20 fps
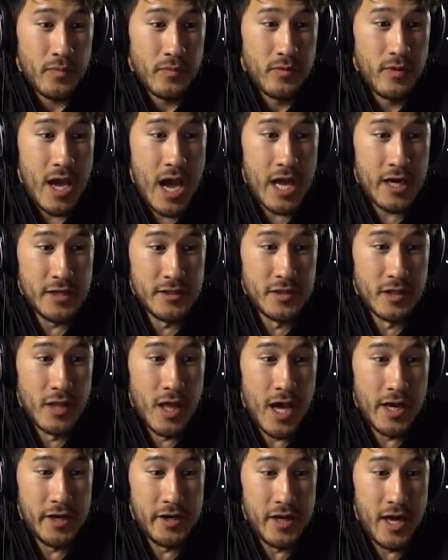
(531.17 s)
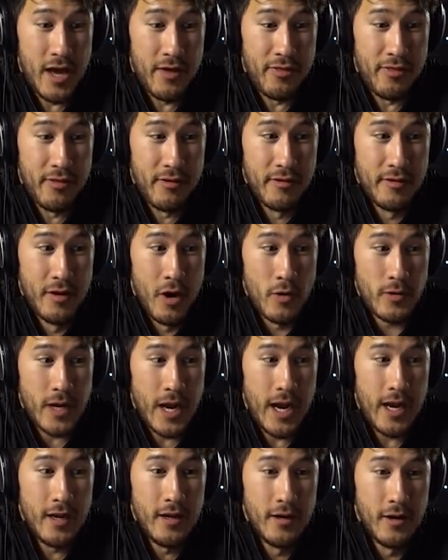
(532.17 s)
That is a lot of death.
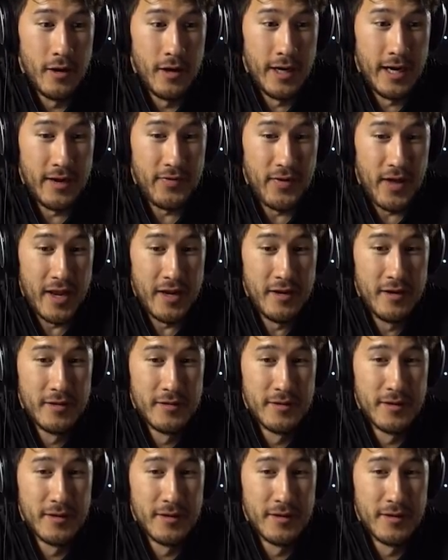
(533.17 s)
Okay. Alright then.